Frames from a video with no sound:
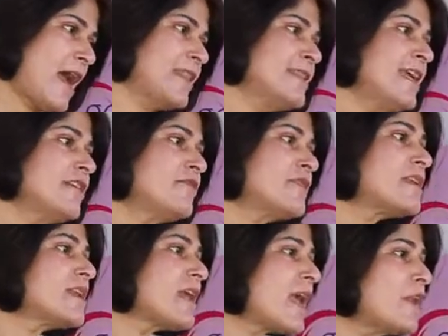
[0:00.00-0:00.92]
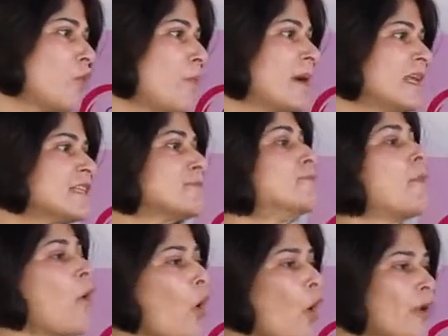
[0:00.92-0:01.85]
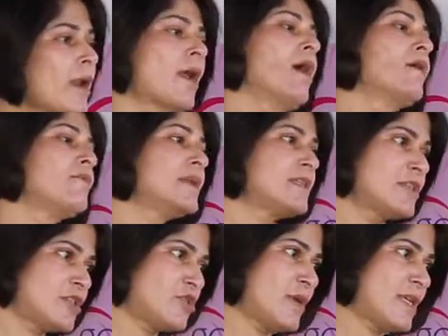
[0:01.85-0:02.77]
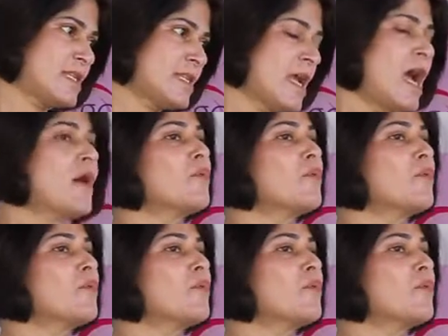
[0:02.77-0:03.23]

At the end of the day, nobody is born with distress.